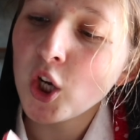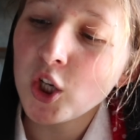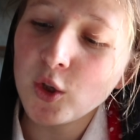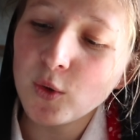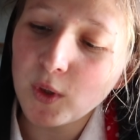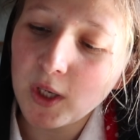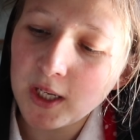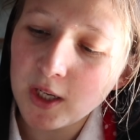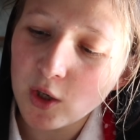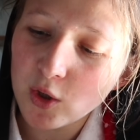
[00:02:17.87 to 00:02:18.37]

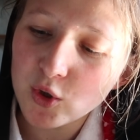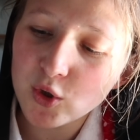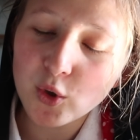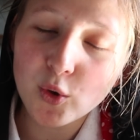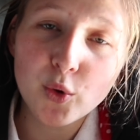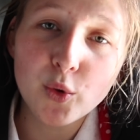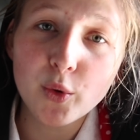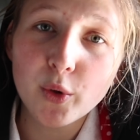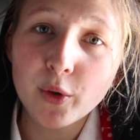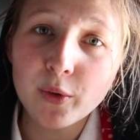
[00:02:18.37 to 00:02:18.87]
you can also
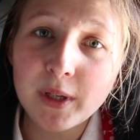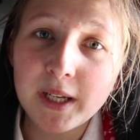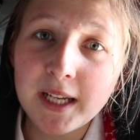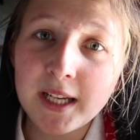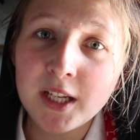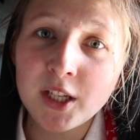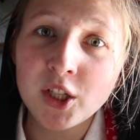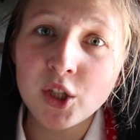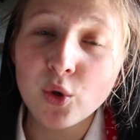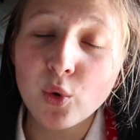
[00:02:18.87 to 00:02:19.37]
throw
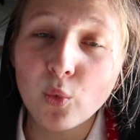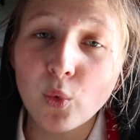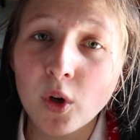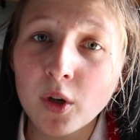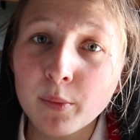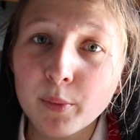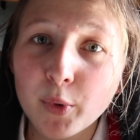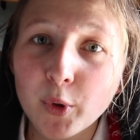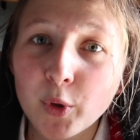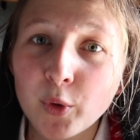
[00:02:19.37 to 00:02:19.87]
in
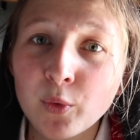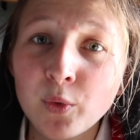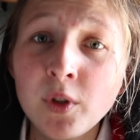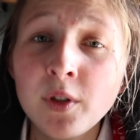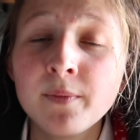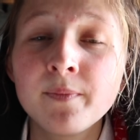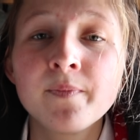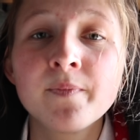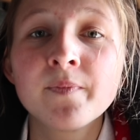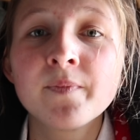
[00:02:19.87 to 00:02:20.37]
one
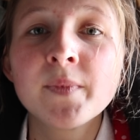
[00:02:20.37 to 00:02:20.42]
prune